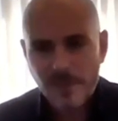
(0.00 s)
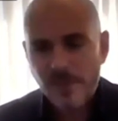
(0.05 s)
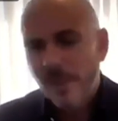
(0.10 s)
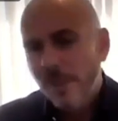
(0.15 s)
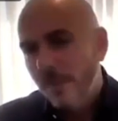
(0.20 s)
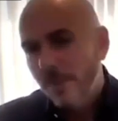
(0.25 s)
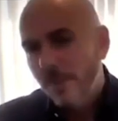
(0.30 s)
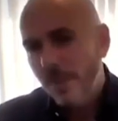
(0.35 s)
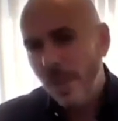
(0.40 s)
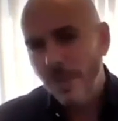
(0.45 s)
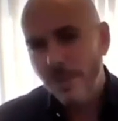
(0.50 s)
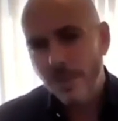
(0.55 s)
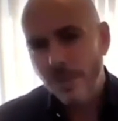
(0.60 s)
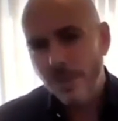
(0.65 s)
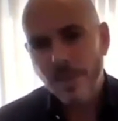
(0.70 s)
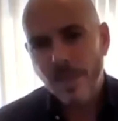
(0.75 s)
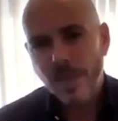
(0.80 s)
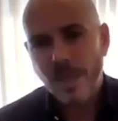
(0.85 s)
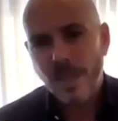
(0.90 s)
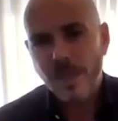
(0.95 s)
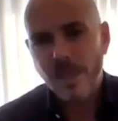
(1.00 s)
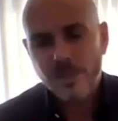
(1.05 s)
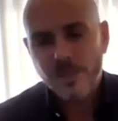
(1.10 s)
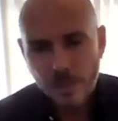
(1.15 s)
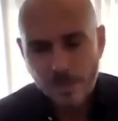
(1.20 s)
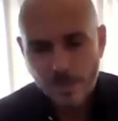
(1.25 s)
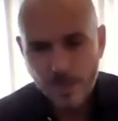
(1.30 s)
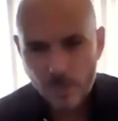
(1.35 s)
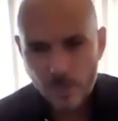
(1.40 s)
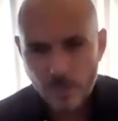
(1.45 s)
Everybody is going to be
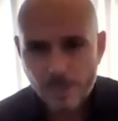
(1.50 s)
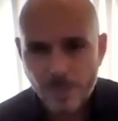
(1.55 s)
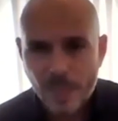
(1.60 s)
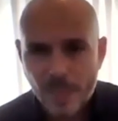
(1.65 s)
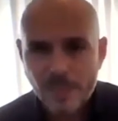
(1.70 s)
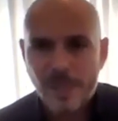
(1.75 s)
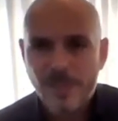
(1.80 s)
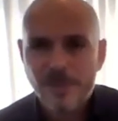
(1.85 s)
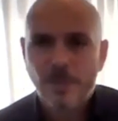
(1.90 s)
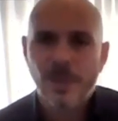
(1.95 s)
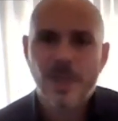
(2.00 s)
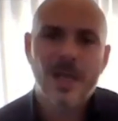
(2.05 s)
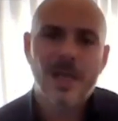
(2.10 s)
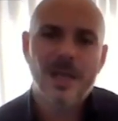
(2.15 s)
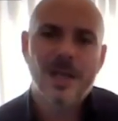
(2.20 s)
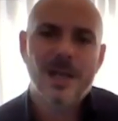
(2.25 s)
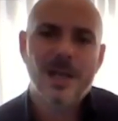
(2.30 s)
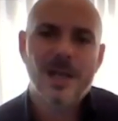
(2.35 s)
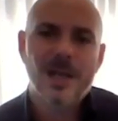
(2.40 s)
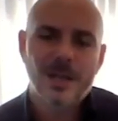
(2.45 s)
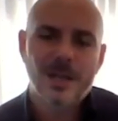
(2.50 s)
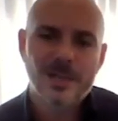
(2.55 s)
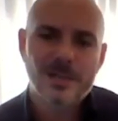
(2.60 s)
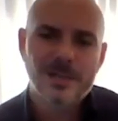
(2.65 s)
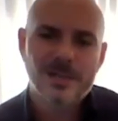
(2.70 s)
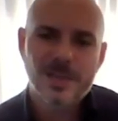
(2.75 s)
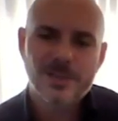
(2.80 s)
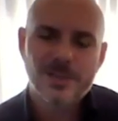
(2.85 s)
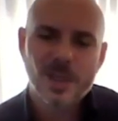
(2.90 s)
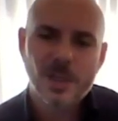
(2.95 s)
on the podcast, but
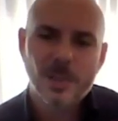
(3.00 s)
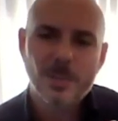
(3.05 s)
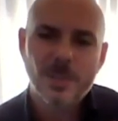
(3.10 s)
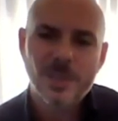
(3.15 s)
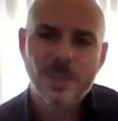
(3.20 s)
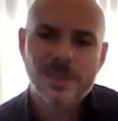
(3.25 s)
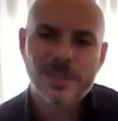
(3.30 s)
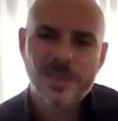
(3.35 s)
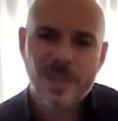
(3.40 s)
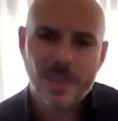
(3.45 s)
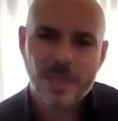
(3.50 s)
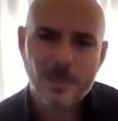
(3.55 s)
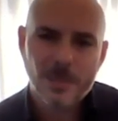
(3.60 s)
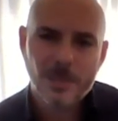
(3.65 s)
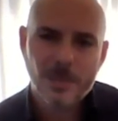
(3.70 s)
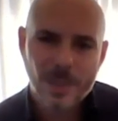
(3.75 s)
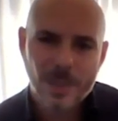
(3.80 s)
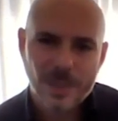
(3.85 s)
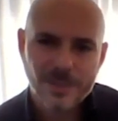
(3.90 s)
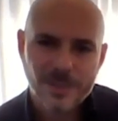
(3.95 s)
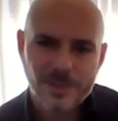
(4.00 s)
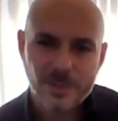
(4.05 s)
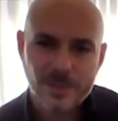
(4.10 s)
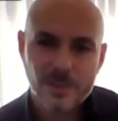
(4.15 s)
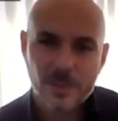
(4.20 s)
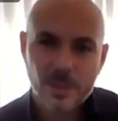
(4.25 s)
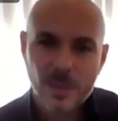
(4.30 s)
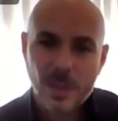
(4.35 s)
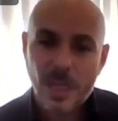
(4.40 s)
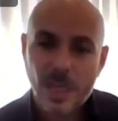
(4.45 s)
it's going to be the same message.
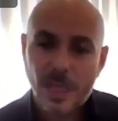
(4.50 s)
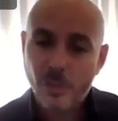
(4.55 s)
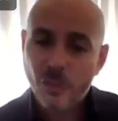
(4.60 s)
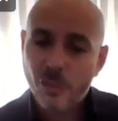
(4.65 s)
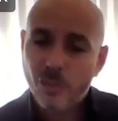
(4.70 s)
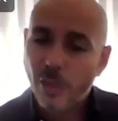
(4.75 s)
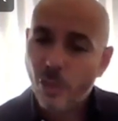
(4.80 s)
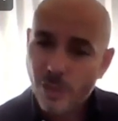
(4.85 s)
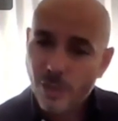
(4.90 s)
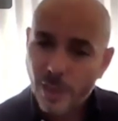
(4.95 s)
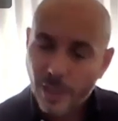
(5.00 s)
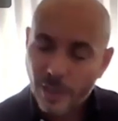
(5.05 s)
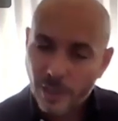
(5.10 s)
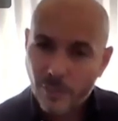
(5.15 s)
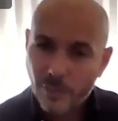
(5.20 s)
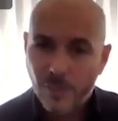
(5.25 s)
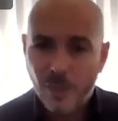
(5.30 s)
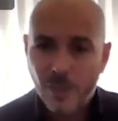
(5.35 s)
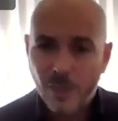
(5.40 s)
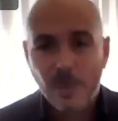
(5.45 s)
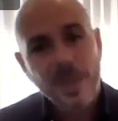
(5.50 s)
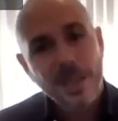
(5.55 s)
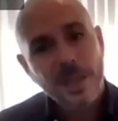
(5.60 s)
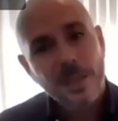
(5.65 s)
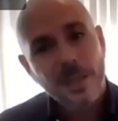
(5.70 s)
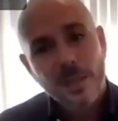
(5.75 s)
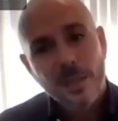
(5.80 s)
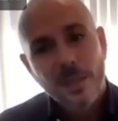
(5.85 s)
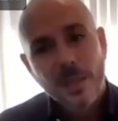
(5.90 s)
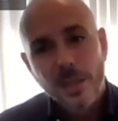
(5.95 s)
How did you take your negative and
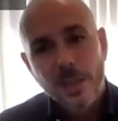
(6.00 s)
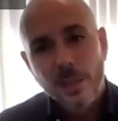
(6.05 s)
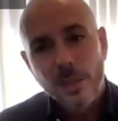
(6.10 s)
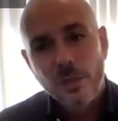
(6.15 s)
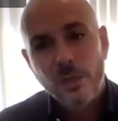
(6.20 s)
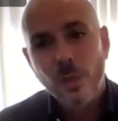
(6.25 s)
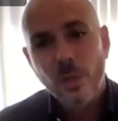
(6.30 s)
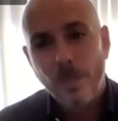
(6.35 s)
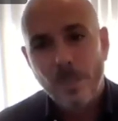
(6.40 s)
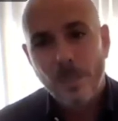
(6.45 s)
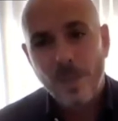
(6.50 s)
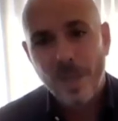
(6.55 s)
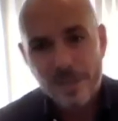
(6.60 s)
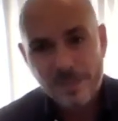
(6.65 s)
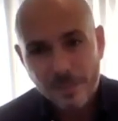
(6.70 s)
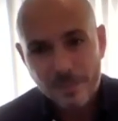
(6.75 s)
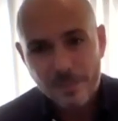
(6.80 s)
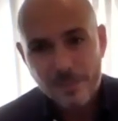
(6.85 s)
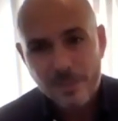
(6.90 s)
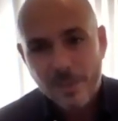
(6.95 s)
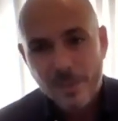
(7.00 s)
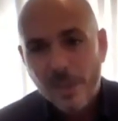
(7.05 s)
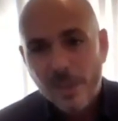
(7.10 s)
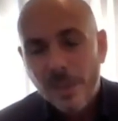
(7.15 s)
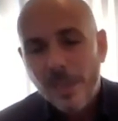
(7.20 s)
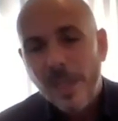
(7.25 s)
make it into a positive?